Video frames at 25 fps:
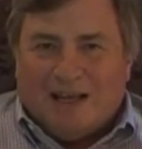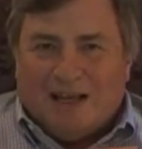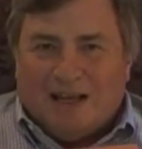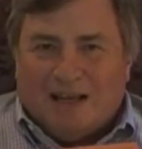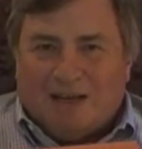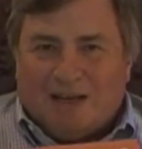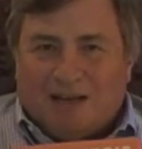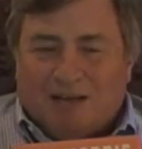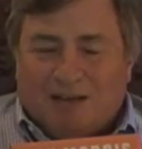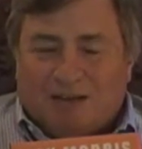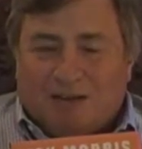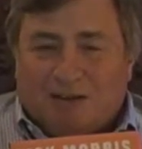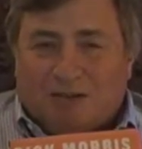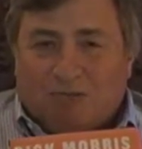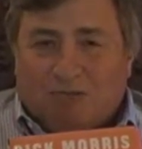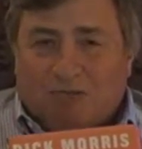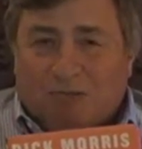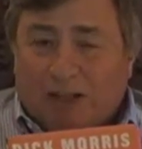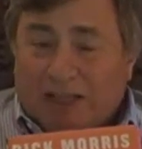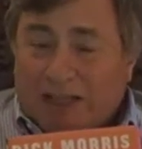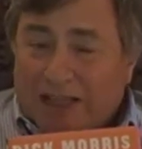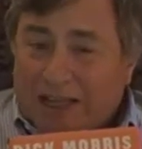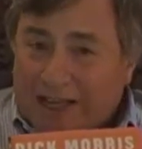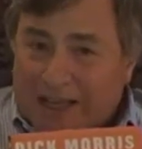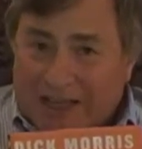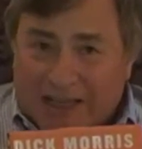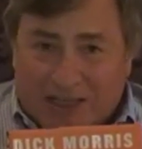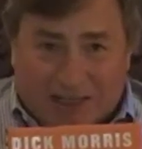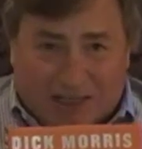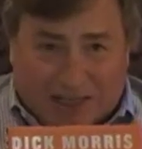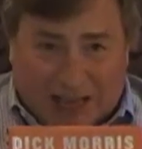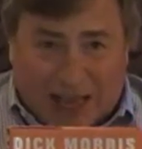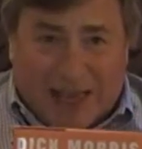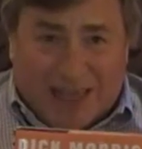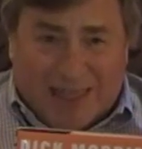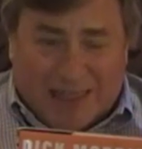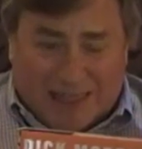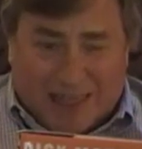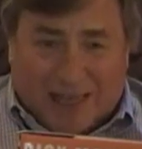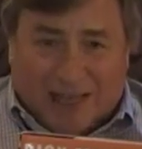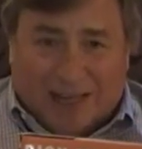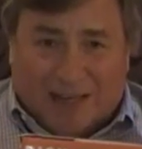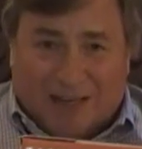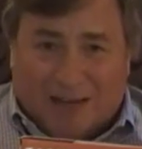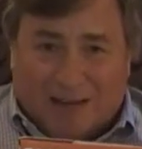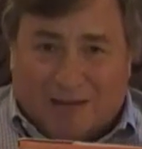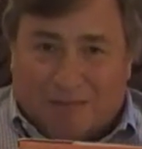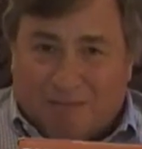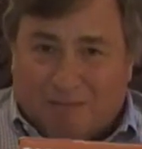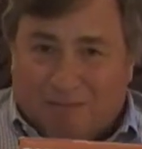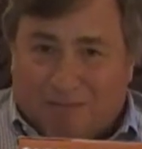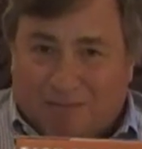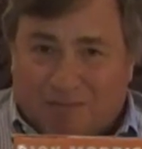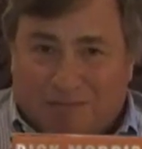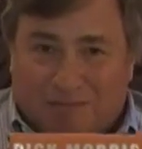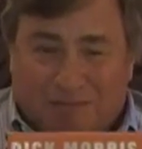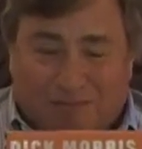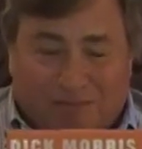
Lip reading: and really is, I think,